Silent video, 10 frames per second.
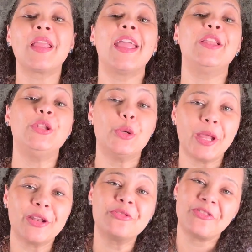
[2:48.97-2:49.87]
and you
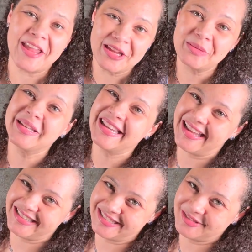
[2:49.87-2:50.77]
can thank me
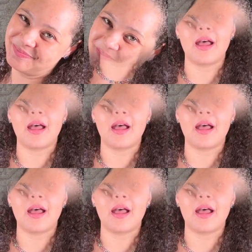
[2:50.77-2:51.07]
later.